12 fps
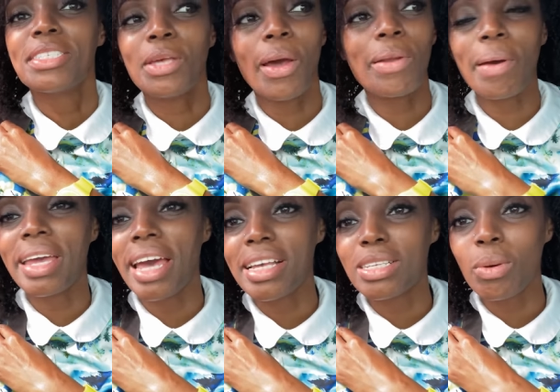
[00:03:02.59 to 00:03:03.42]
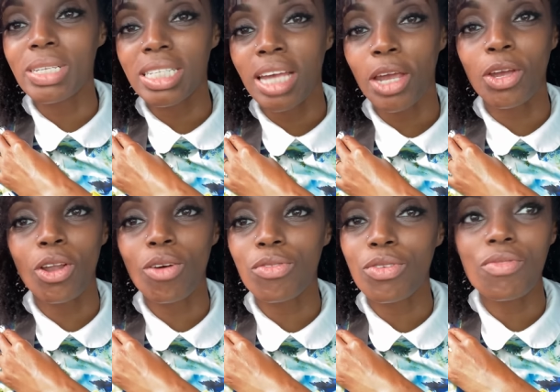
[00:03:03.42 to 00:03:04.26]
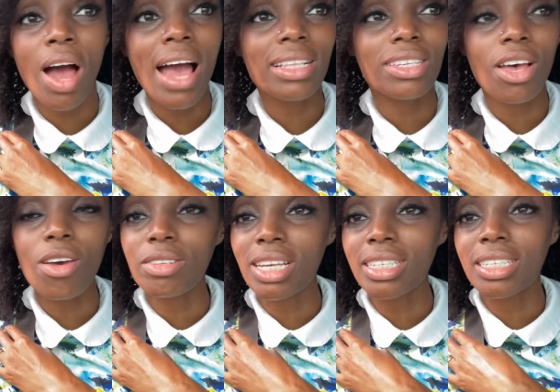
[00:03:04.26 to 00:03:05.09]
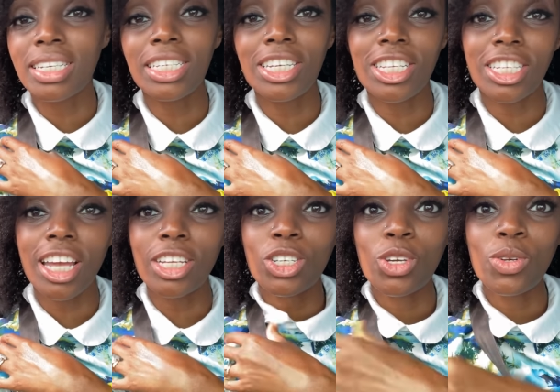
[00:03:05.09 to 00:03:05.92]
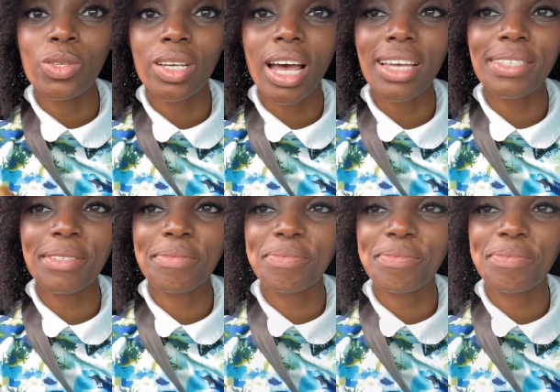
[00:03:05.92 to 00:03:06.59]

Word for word: So anyway, yeah, so we'll just take you along for the ride. So just continue to stay tuned, guys.